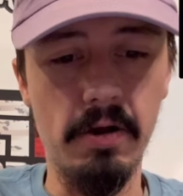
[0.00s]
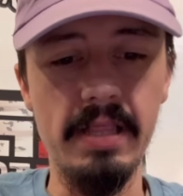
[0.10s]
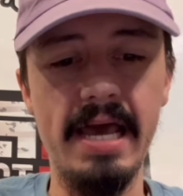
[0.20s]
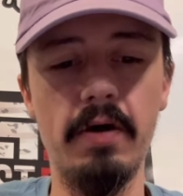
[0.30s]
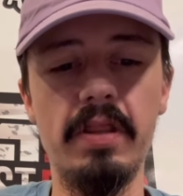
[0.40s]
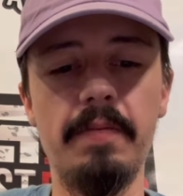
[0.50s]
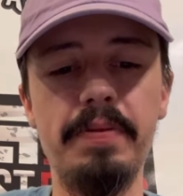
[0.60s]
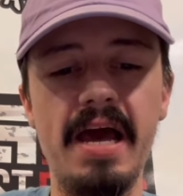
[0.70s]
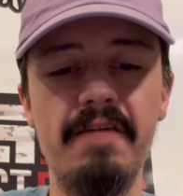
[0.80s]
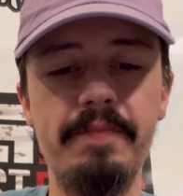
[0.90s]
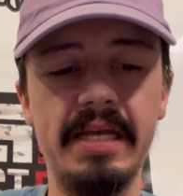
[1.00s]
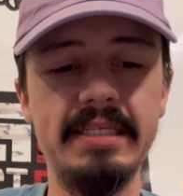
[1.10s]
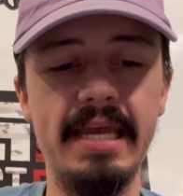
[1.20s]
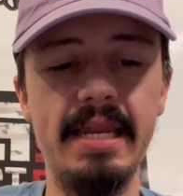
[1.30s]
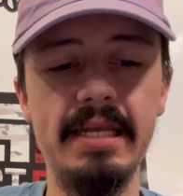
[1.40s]
Orlando in the playoff mix
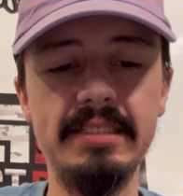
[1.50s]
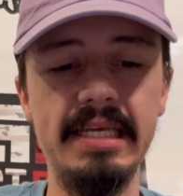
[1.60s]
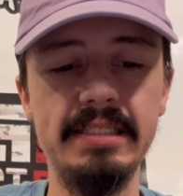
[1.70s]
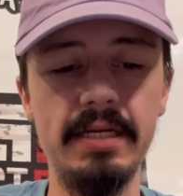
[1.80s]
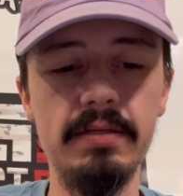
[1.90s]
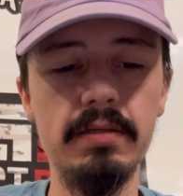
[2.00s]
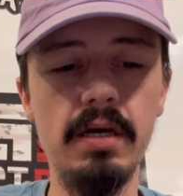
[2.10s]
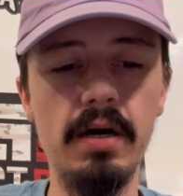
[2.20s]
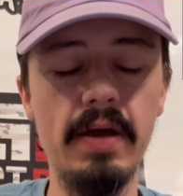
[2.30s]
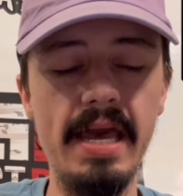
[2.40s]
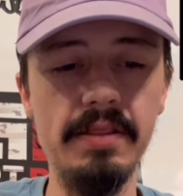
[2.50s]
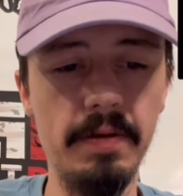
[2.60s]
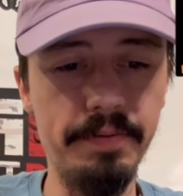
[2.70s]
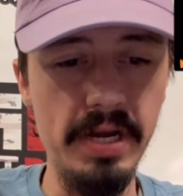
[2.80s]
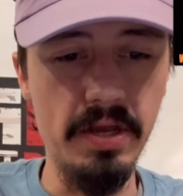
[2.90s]
again this season. Okay, they're
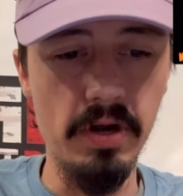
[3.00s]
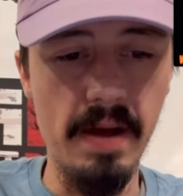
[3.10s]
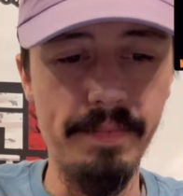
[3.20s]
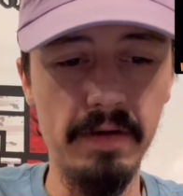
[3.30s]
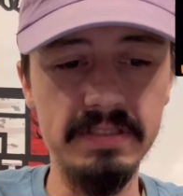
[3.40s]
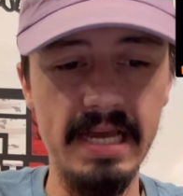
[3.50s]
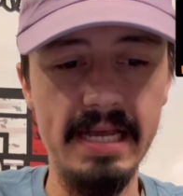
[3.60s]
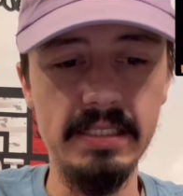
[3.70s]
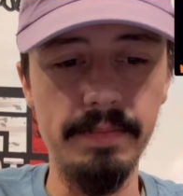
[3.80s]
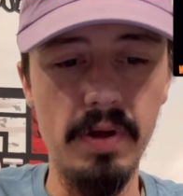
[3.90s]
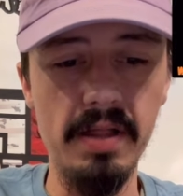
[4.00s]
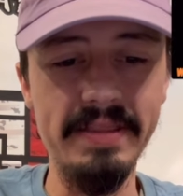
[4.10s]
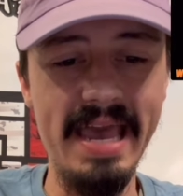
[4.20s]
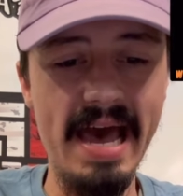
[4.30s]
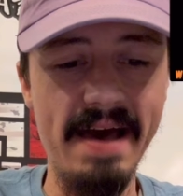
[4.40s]
pretty good on both sides of the ball.
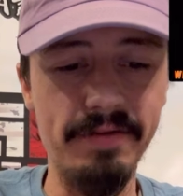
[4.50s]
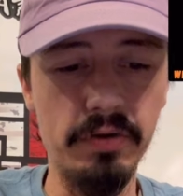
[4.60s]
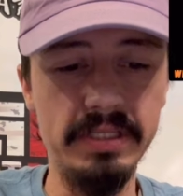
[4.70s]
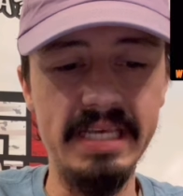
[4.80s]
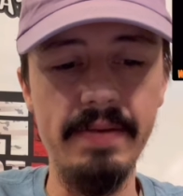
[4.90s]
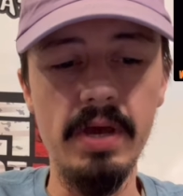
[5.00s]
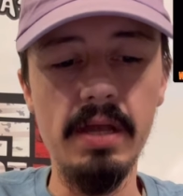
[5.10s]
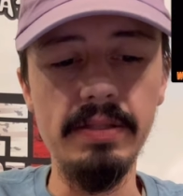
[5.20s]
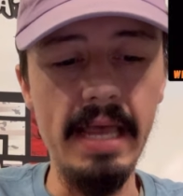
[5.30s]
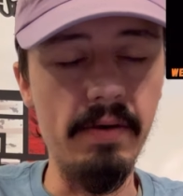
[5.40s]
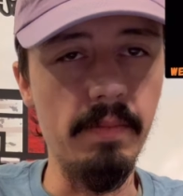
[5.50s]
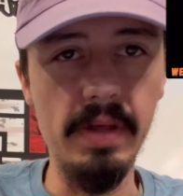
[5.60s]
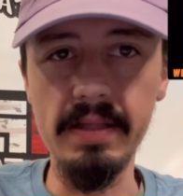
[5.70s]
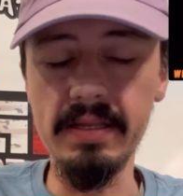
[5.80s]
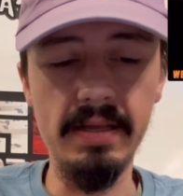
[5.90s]
They have a good team now. Uh,
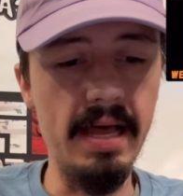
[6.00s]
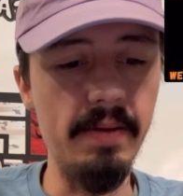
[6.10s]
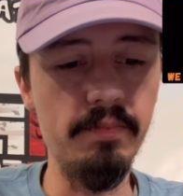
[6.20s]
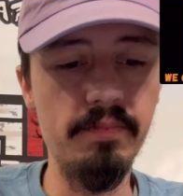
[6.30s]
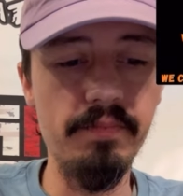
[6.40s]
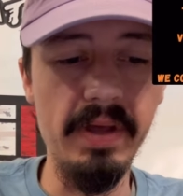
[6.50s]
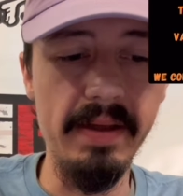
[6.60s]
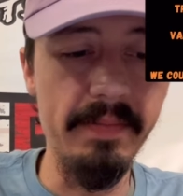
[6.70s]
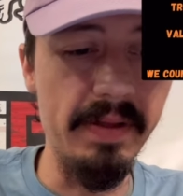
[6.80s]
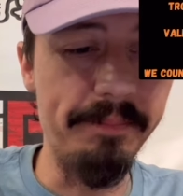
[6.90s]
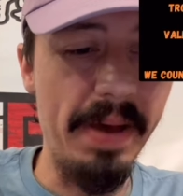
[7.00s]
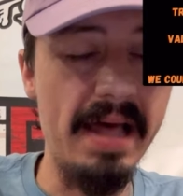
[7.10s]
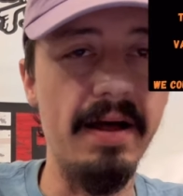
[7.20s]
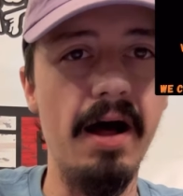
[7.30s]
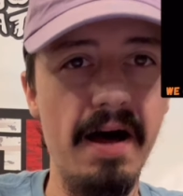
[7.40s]
uh,
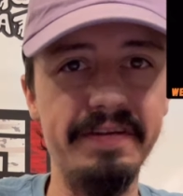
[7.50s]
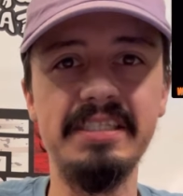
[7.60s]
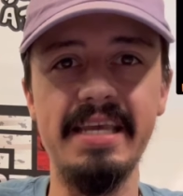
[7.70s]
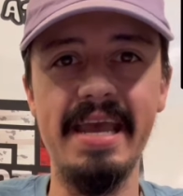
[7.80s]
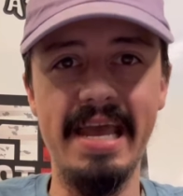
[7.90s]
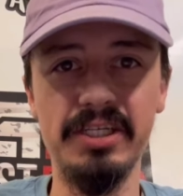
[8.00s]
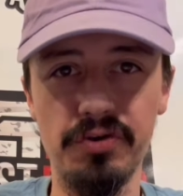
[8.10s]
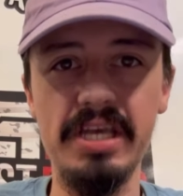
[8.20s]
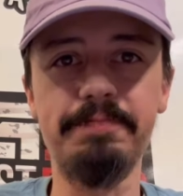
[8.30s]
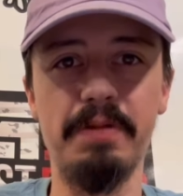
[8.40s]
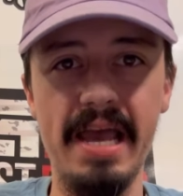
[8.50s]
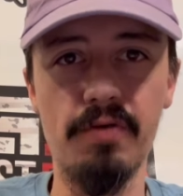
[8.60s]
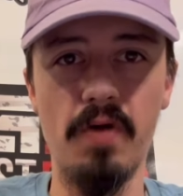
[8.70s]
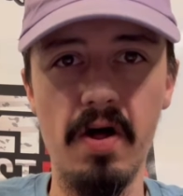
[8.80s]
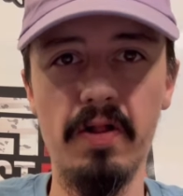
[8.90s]
obviously, injuries play a
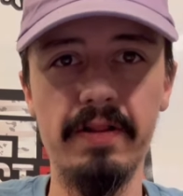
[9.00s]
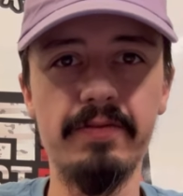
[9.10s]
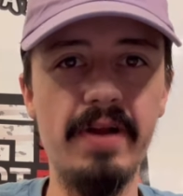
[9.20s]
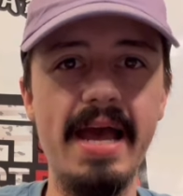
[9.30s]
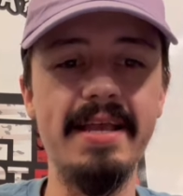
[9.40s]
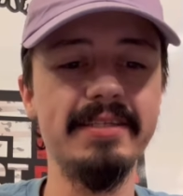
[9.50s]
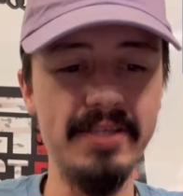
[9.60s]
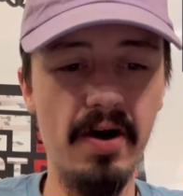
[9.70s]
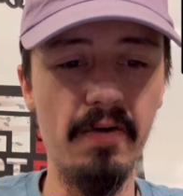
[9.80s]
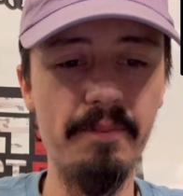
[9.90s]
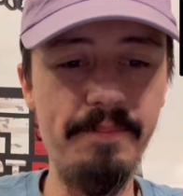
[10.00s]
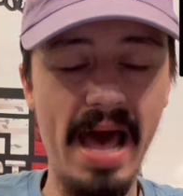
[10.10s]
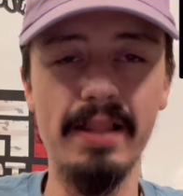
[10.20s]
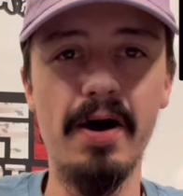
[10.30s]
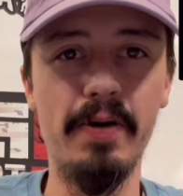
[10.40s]
role, right? So
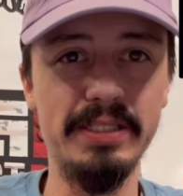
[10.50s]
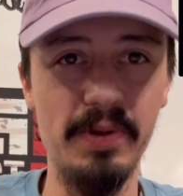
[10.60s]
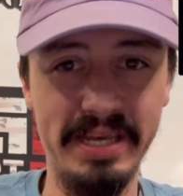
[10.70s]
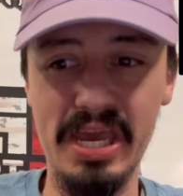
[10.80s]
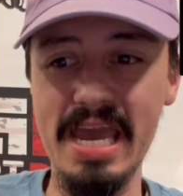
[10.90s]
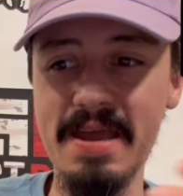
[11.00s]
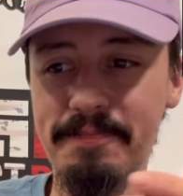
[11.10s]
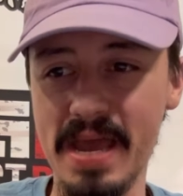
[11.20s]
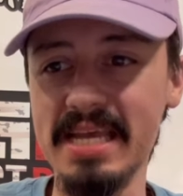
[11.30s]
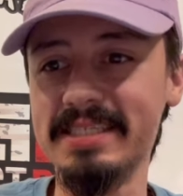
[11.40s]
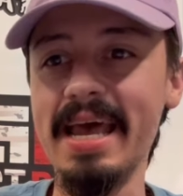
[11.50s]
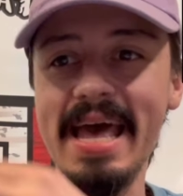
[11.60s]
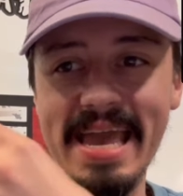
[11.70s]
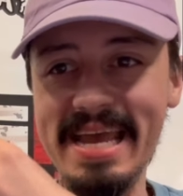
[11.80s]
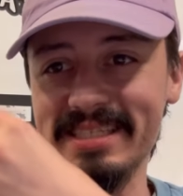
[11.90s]
Paolo is a key piece.
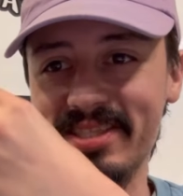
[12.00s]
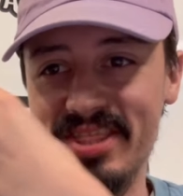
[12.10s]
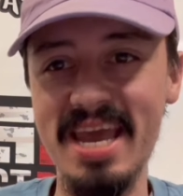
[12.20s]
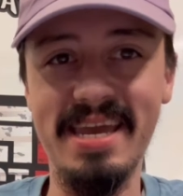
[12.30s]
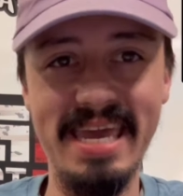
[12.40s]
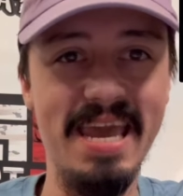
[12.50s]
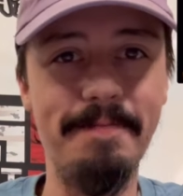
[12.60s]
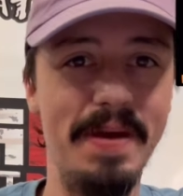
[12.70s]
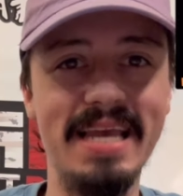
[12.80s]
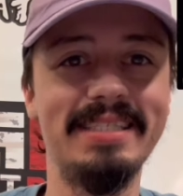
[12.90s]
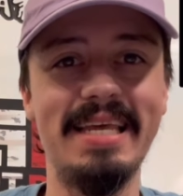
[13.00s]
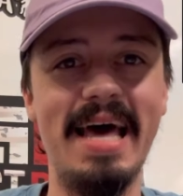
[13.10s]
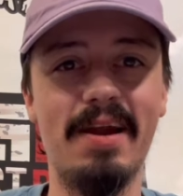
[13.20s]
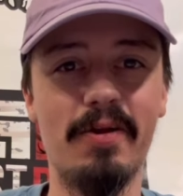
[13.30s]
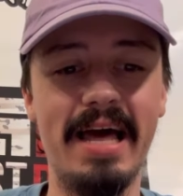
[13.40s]
He is the key piece to
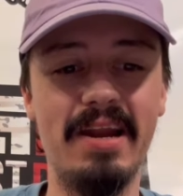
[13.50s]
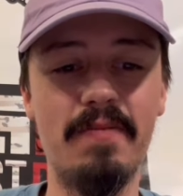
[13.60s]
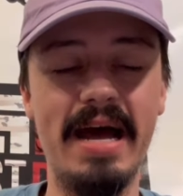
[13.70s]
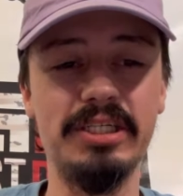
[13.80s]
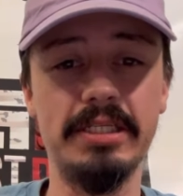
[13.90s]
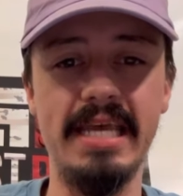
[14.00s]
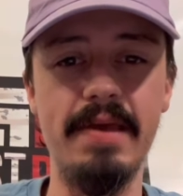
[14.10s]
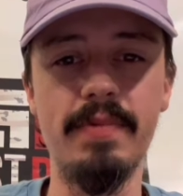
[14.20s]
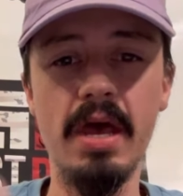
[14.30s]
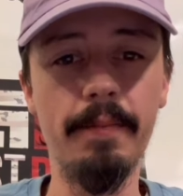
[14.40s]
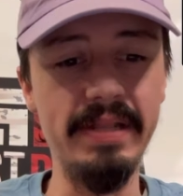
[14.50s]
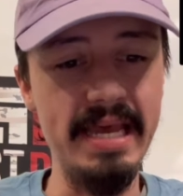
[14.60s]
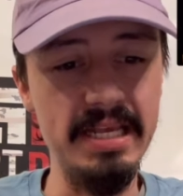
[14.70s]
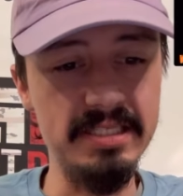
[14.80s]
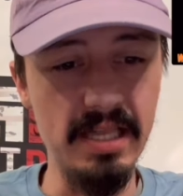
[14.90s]
that Orlando Magic team. But
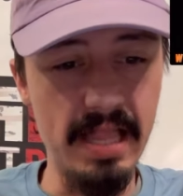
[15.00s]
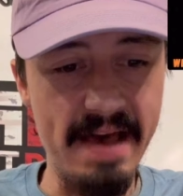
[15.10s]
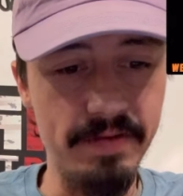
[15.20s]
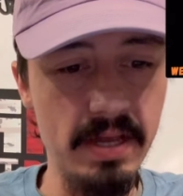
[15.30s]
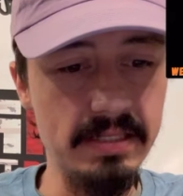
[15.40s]
then you still have